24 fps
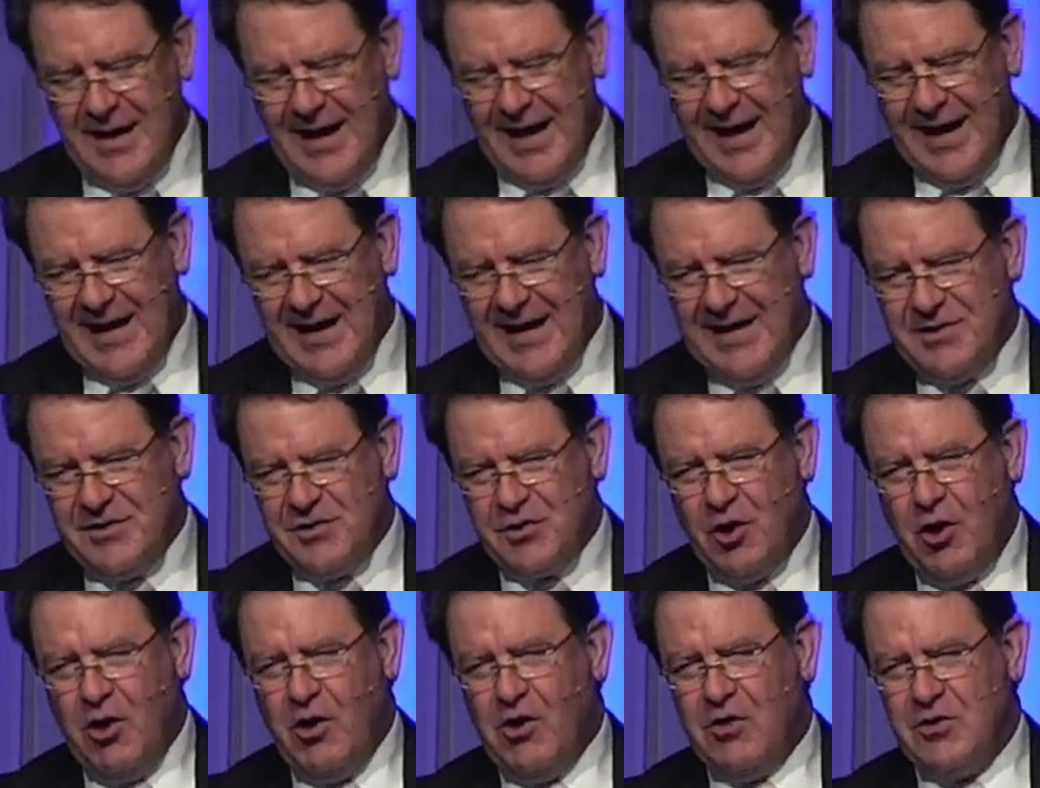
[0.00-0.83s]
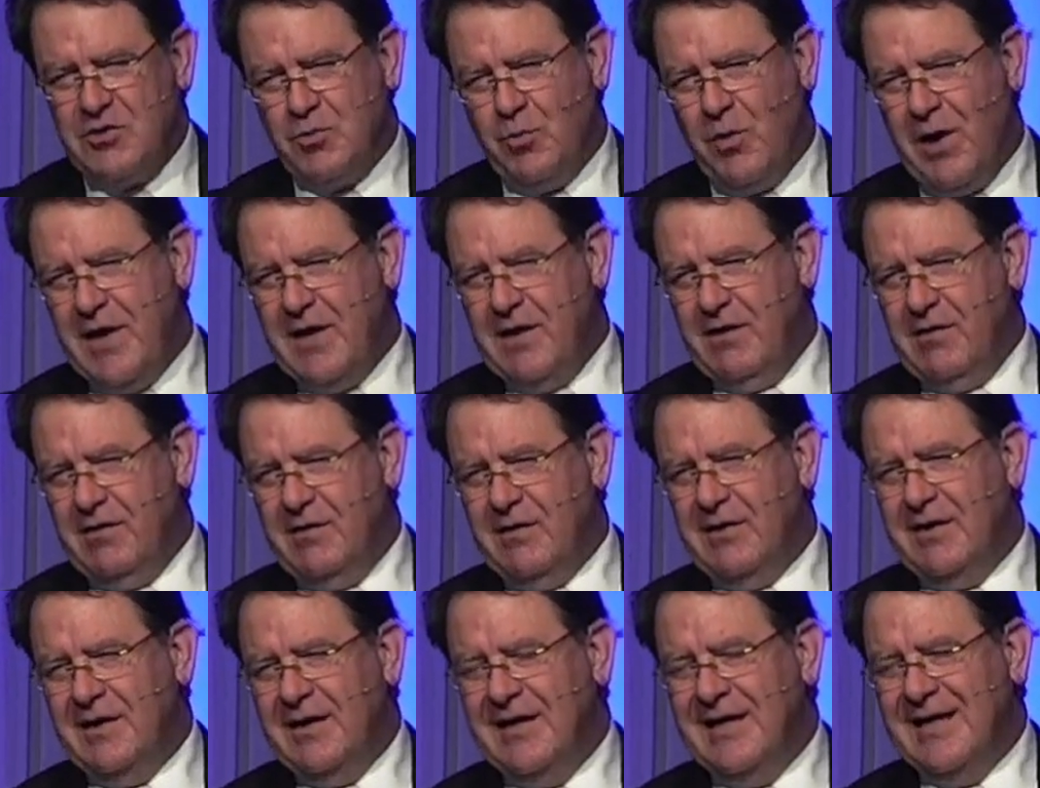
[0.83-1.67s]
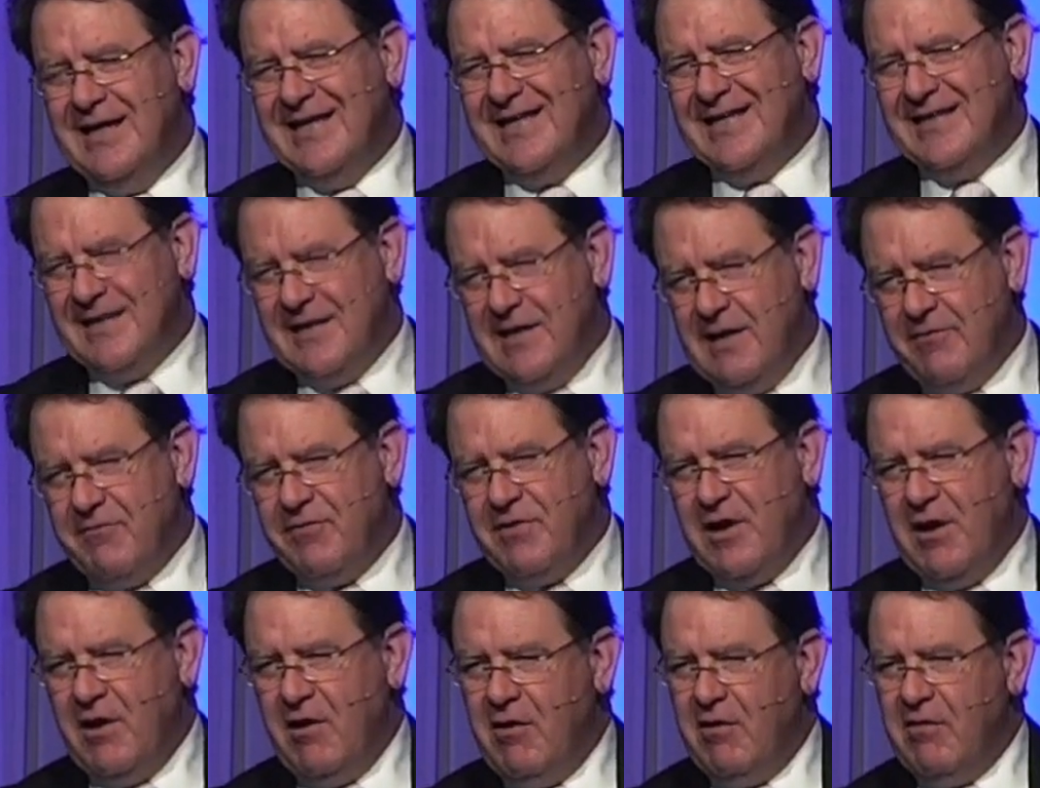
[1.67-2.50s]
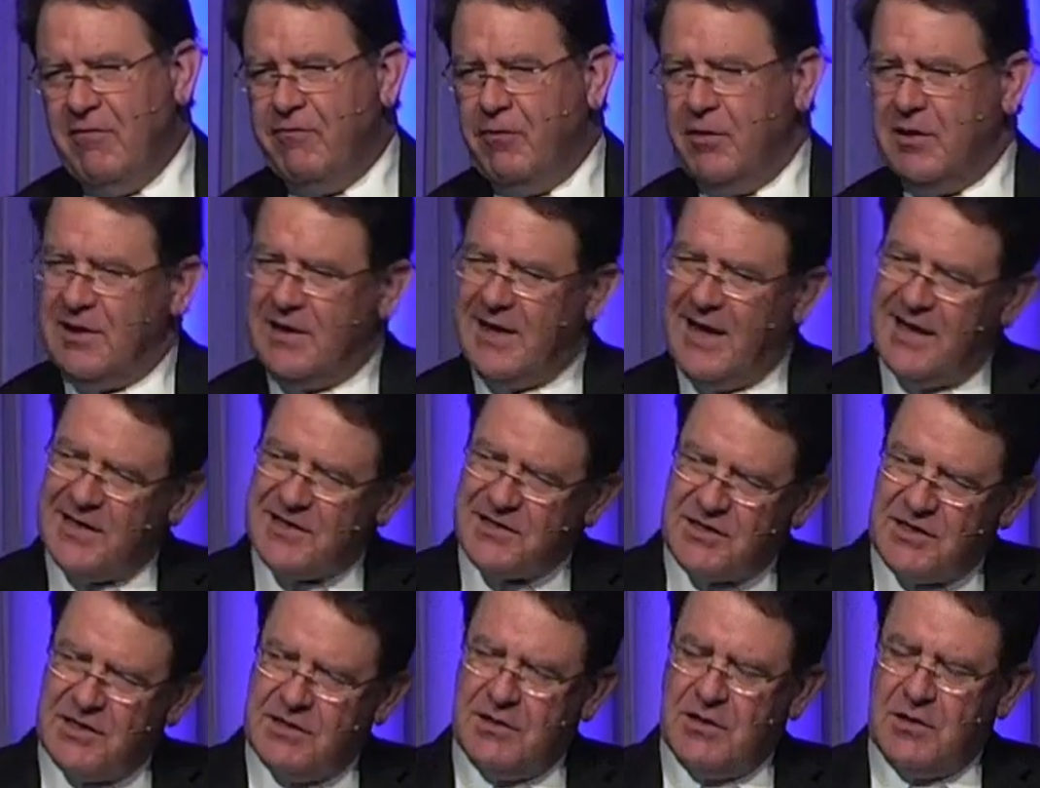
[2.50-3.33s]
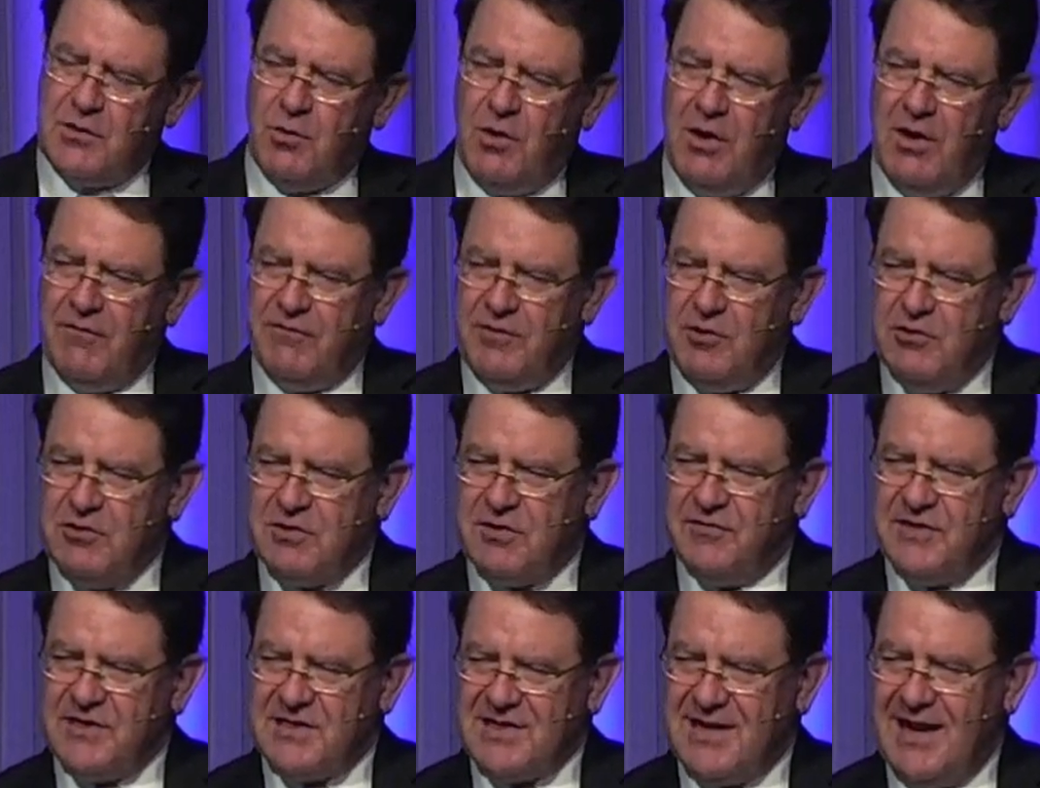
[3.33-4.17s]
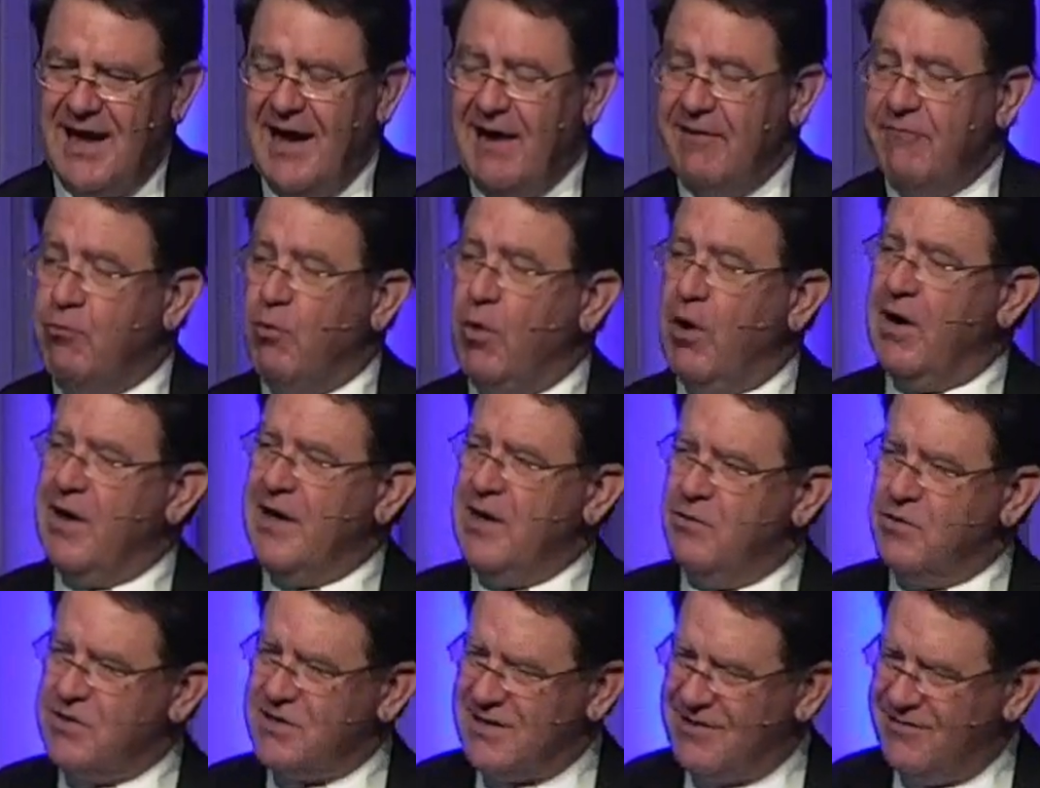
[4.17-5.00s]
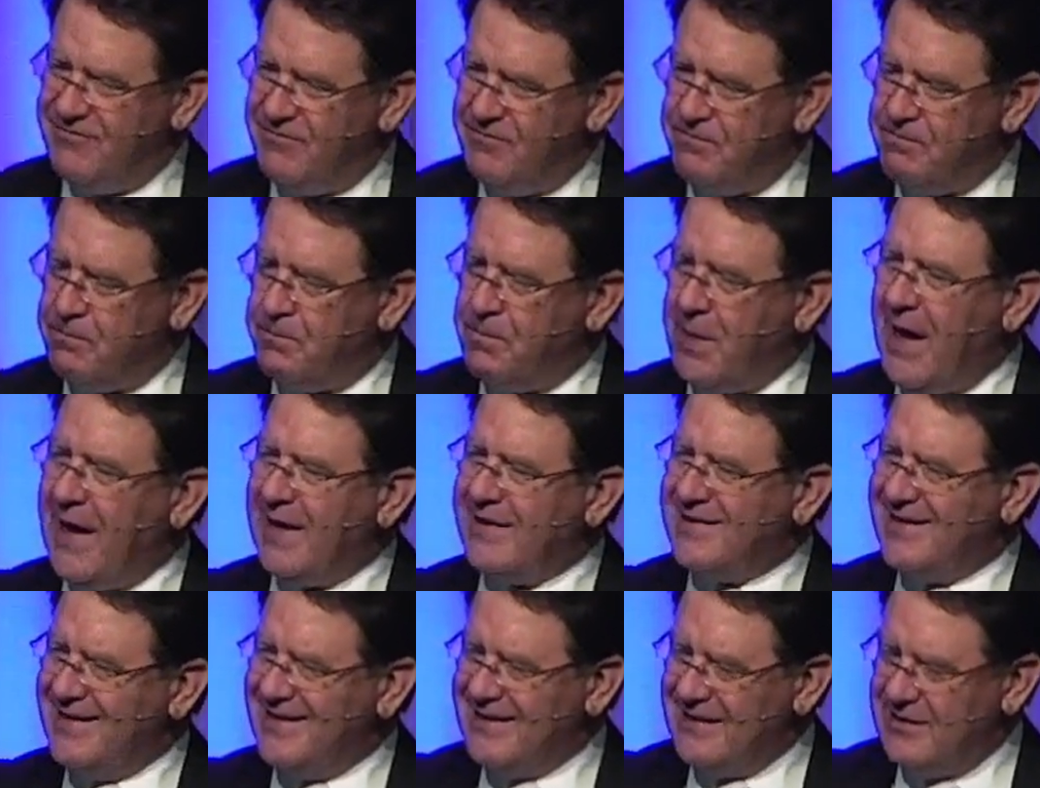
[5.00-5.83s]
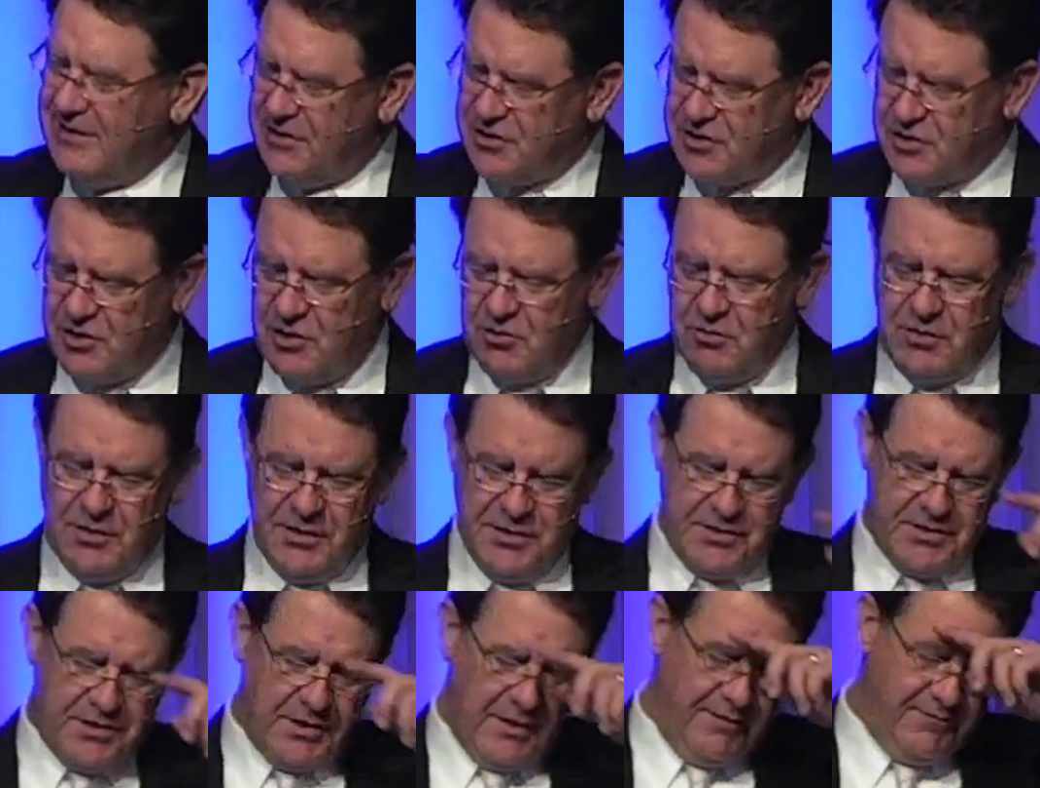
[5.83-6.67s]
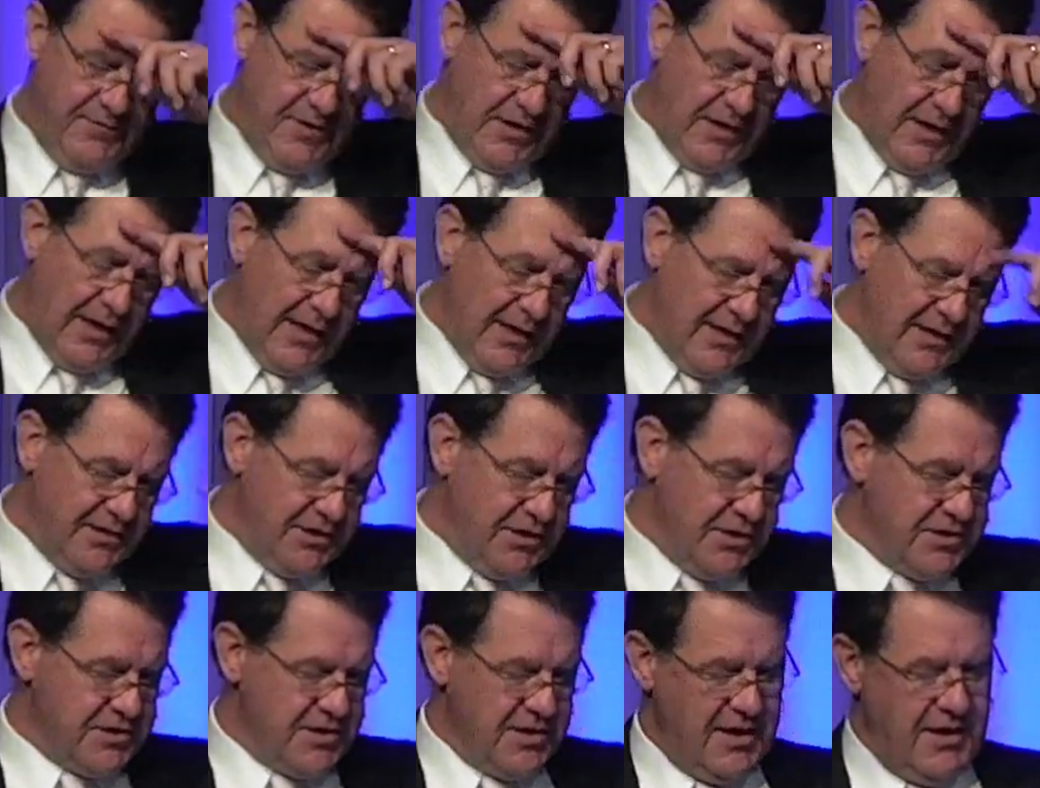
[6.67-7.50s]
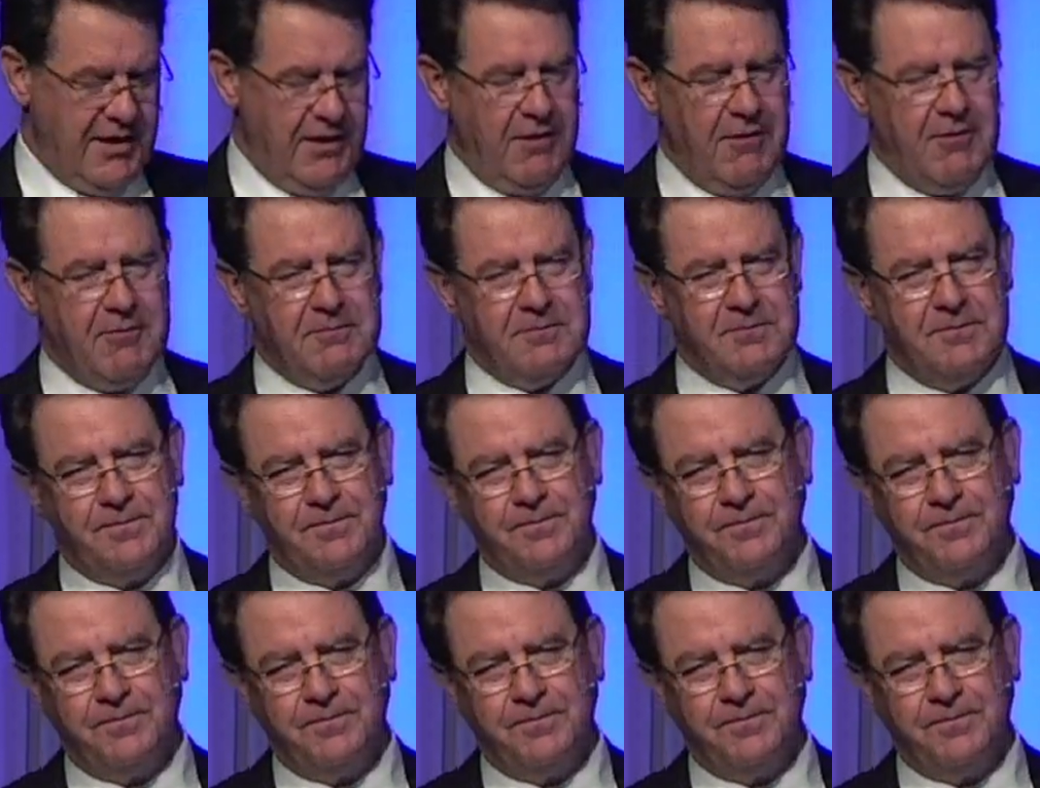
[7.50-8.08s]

And Charles Wagle lived there for the last 10 to 12 years of his life, where he was impacting the students of the colleges there.